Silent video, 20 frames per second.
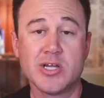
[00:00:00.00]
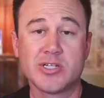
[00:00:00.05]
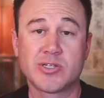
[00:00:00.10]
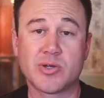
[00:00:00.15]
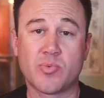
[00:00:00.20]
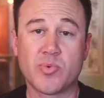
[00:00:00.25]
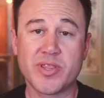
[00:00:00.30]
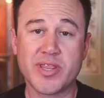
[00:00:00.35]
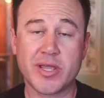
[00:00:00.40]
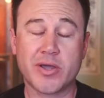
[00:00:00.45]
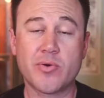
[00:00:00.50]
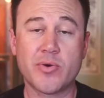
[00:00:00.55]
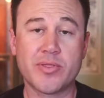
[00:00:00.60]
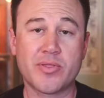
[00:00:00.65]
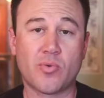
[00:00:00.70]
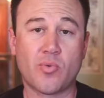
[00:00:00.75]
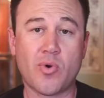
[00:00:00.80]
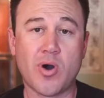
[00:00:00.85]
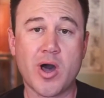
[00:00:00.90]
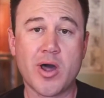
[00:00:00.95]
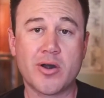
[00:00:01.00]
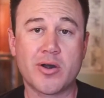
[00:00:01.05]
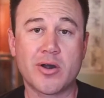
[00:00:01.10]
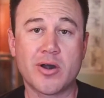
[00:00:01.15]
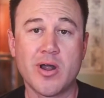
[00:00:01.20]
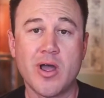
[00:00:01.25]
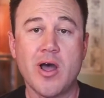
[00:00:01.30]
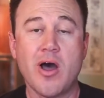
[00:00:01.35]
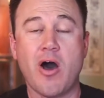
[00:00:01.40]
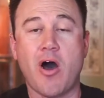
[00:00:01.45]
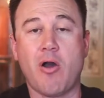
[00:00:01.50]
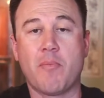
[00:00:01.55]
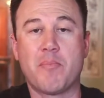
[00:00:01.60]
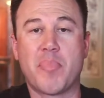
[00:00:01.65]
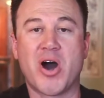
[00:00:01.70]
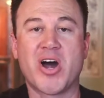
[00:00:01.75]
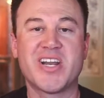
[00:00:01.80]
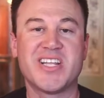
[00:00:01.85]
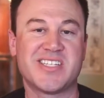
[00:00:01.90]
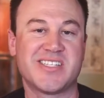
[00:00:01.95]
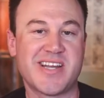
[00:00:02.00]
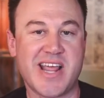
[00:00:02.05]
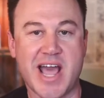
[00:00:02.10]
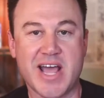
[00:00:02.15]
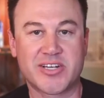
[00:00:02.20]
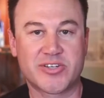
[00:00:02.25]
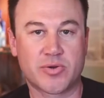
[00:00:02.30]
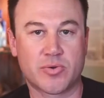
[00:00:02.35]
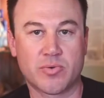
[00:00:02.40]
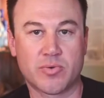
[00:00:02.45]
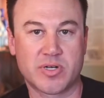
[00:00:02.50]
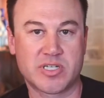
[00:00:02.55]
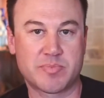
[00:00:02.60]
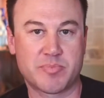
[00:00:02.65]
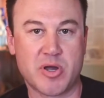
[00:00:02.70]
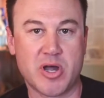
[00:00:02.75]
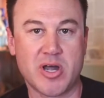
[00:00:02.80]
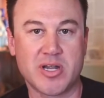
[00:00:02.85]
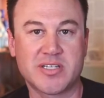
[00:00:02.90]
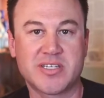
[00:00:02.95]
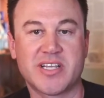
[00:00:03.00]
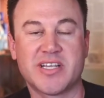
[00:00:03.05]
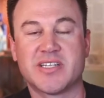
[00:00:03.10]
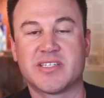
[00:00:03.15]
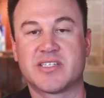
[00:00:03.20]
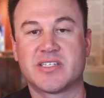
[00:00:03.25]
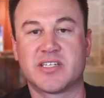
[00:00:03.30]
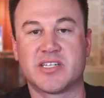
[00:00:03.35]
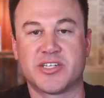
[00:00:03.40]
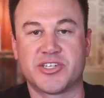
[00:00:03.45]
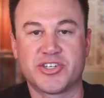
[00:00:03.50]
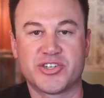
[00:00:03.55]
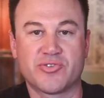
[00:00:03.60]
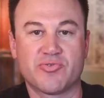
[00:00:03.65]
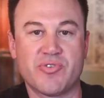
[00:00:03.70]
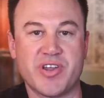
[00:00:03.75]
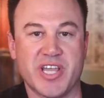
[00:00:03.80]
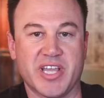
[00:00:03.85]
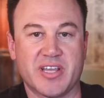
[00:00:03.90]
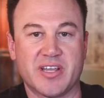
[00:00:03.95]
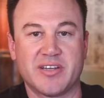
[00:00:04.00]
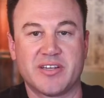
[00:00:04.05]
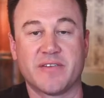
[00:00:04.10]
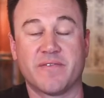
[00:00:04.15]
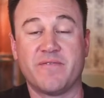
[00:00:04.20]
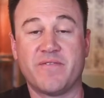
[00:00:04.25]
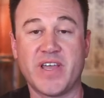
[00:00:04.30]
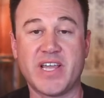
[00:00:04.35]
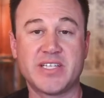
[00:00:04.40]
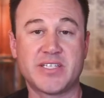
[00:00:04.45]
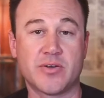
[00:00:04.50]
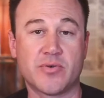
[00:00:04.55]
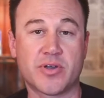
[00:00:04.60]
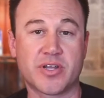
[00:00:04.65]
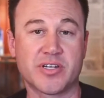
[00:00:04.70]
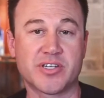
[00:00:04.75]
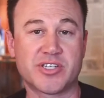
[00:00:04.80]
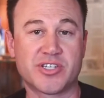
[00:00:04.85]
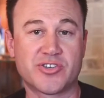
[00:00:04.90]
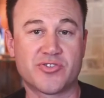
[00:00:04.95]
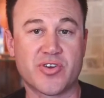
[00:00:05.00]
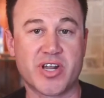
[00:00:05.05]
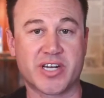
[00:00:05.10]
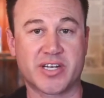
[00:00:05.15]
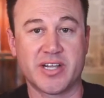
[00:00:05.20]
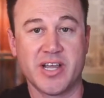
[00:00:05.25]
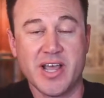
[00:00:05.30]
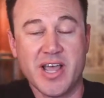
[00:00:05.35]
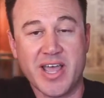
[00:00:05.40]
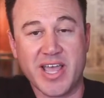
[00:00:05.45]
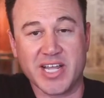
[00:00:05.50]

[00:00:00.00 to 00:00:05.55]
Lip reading: So when they go in the water, our body's natural response is to shrink, to vasoconstrict.